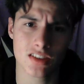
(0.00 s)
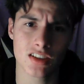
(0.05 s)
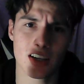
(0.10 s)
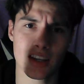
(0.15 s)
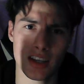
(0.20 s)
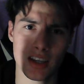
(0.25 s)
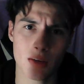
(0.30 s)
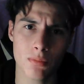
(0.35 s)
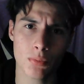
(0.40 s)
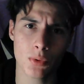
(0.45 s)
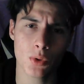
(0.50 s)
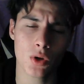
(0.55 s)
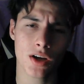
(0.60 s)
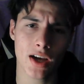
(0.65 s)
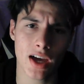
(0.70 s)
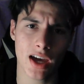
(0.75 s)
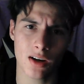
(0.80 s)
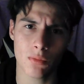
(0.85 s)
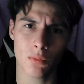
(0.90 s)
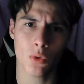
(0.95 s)
to keep you
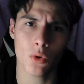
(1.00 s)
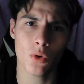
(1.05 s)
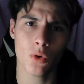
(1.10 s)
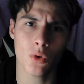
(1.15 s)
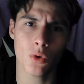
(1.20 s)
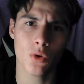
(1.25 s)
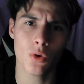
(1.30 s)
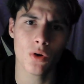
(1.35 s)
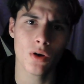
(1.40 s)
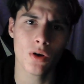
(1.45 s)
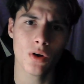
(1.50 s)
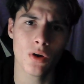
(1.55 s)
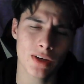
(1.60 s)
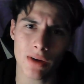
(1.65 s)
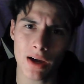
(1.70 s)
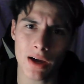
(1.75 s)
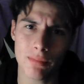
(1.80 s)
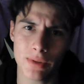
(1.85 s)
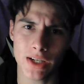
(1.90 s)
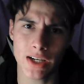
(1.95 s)
accountable minute
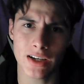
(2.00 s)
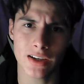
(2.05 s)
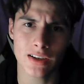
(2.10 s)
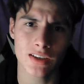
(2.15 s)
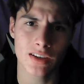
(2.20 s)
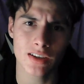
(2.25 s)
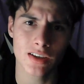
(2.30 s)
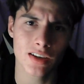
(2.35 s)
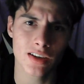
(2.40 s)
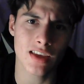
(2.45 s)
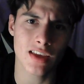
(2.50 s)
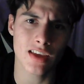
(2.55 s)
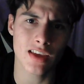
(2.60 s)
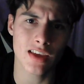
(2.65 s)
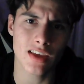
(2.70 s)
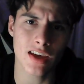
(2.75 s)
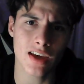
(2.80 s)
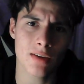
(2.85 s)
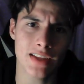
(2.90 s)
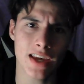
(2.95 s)
by minute, day
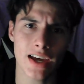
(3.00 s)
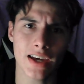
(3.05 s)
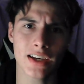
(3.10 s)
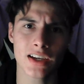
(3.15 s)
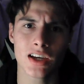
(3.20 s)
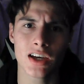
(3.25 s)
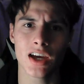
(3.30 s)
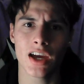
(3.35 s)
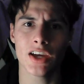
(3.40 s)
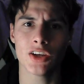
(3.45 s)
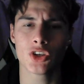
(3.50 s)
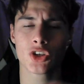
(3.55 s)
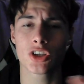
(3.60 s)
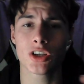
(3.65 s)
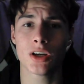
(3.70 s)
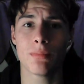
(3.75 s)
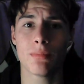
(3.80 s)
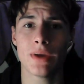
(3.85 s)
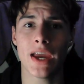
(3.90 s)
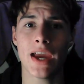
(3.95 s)
by day, and you're going
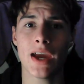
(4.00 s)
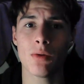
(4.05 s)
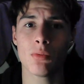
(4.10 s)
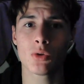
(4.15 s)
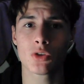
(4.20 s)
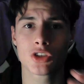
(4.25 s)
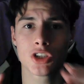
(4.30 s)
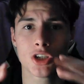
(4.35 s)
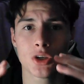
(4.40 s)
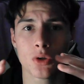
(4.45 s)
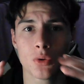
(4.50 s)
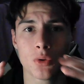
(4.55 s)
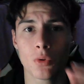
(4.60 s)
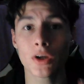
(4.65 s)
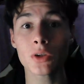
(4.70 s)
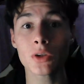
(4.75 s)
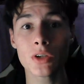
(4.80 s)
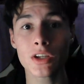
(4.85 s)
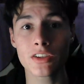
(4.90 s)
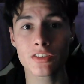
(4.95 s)
to be able to do what
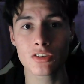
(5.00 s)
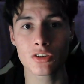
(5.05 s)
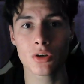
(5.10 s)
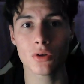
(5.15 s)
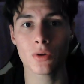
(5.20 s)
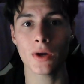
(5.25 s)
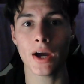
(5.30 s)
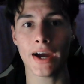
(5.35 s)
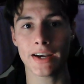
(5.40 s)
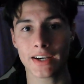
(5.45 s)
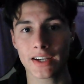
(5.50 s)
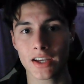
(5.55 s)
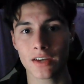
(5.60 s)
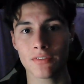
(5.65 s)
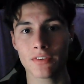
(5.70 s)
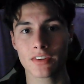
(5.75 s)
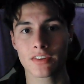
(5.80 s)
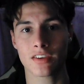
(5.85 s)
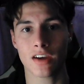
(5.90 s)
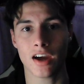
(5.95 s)
you need to do at a
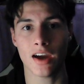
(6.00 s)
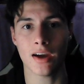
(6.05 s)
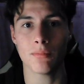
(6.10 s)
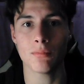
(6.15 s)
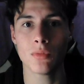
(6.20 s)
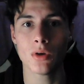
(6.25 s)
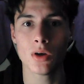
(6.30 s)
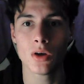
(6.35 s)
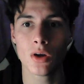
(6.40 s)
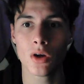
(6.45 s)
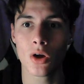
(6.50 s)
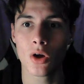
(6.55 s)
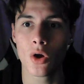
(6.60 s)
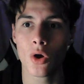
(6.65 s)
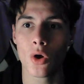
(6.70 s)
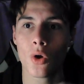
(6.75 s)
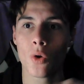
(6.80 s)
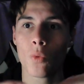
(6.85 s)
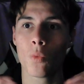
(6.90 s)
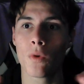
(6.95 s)
given time
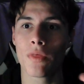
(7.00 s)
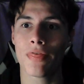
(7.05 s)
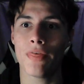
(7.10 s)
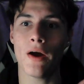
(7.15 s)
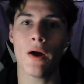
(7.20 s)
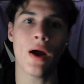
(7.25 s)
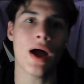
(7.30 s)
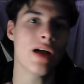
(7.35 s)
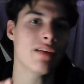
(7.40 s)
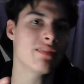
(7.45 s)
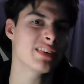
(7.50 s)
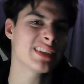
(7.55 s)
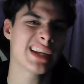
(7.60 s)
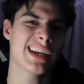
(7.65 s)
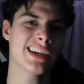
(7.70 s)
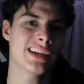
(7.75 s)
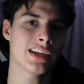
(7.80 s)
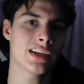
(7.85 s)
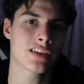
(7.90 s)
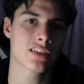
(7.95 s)
without having
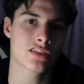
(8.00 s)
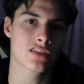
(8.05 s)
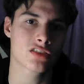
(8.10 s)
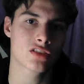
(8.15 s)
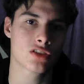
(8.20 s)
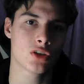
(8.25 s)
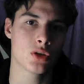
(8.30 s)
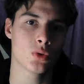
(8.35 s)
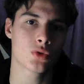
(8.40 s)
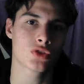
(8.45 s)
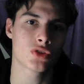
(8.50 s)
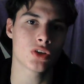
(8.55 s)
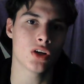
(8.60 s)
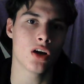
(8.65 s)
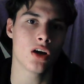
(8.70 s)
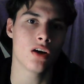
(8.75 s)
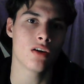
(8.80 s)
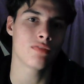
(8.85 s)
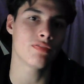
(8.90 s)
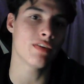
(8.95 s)
any excuse
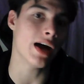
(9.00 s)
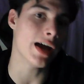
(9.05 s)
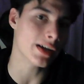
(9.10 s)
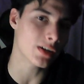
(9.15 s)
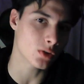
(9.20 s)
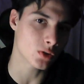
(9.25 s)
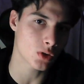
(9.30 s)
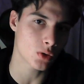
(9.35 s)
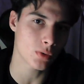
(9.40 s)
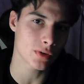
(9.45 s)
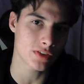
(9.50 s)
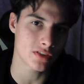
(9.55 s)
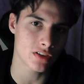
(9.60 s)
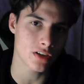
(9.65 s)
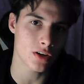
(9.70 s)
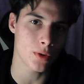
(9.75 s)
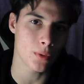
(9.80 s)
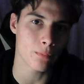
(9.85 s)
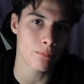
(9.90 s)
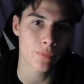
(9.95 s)
of I don't know what to
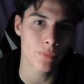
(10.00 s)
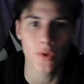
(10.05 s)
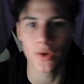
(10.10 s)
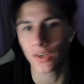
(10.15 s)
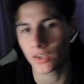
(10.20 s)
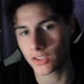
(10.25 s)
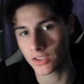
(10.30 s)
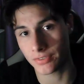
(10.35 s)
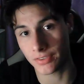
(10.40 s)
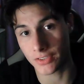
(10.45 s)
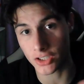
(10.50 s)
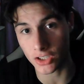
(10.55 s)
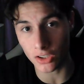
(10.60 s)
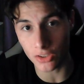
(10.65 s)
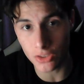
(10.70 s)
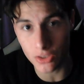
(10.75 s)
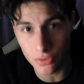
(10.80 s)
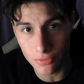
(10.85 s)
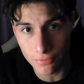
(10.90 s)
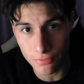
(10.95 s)
do. Because if it's on
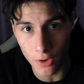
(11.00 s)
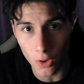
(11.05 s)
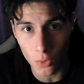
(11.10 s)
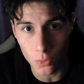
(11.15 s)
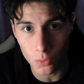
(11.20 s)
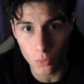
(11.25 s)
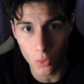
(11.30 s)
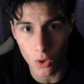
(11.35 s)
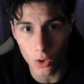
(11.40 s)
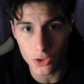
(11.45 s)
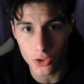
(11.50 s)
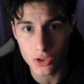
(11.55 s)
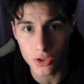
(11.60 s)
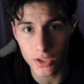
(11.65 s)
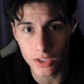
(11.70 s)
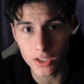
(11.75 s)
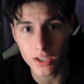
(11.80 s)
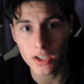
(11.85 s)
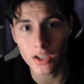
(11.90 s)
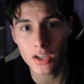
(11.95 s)
your phone wall
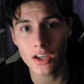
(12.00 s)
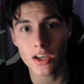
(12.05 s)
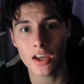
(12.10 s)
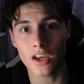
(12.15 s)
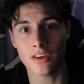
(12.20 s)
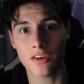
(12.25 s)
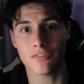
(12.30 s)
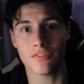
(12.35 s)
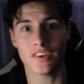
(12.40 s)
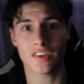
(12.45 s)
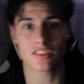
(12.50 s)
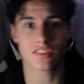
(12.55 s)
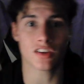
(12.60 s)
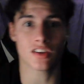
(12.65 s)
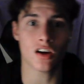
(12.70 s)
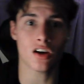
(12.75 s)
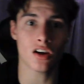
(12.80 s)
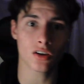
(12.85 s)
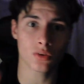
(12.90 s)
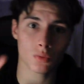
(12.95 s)
screen, if it's
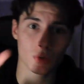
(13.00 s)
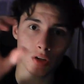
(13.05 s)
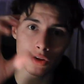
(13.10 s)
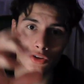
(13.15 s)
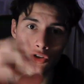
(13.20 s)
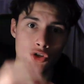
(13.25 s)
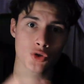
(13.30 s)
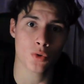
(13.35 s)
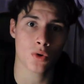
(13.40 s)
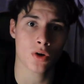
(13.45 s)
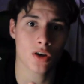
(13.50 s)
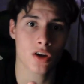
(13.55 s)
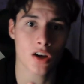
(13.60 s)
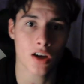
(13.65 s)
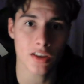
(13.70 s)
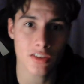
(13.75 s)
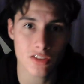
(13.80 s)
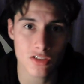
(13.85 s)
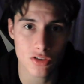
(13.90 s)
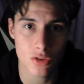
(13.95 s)
on one of the
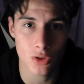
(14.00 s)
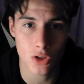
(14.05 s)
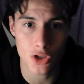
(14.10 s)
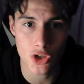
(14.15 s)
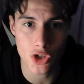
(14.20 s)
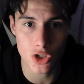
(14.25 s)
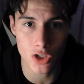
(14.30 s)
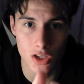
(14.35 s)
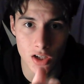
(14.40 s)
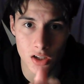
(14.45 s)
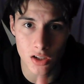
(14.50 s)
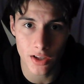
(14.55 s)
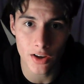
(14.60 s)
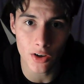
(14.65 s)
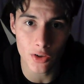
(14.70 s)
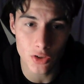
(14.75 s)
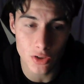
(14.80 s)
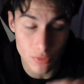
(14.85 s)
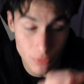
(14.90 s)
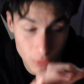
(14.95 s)
shortcuts, you literally click
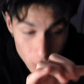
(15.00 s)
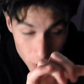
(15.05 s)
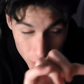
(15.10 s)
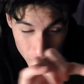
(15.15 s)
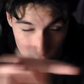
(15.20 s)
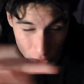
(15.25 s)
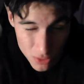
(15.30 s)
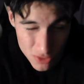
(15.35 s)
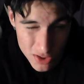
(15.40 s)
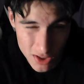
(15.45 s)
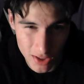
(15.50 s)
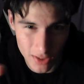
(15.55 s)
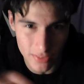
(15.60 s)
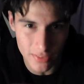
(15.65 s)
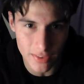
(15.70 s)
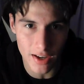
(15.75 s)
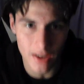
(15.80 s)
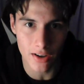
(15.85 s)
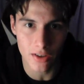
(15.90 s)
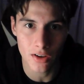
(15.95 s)
on your phone and you see it
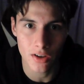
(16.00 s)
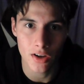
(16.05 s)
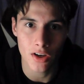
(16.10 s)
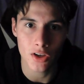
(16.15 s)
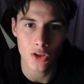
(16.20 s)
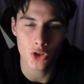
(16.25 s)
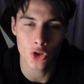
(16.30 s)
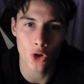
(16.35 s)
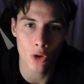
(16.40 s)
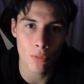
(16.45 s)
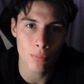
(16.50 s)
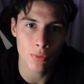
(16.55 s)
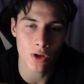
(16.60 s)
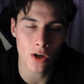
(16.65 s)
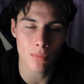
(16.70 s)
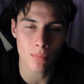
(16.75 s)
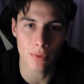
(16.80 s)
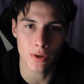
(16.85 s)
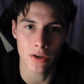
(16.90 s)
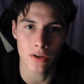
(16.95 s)
there. You open
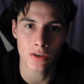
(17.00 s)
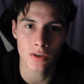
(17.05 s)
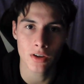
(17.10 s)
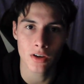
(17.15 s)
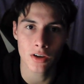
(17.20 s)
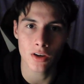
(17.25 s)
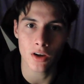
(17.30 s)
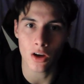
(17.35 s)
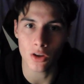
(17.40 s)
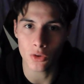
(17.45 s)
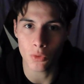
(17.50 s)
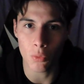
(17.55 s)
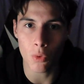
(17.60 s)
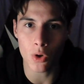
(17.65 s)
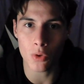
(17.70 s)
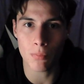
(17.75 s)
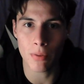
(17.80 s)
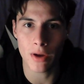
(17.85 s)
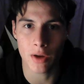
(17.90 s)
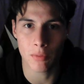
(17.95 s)
up it on the
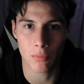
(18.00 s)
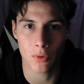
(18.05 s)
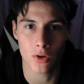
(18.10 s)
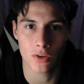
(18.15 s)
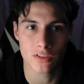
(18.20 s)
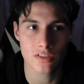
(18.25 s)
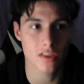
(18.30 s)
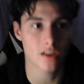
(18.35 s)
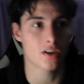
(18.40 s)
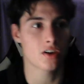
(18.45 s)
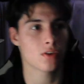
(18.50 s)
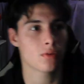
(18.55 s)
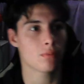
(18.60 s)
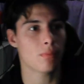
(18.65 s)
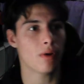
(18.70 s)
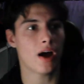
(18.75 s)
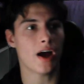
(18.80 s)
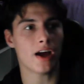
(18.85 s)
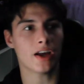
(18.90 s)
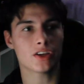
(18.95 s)
wallpaper, it's there.
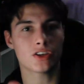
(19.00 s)
Behind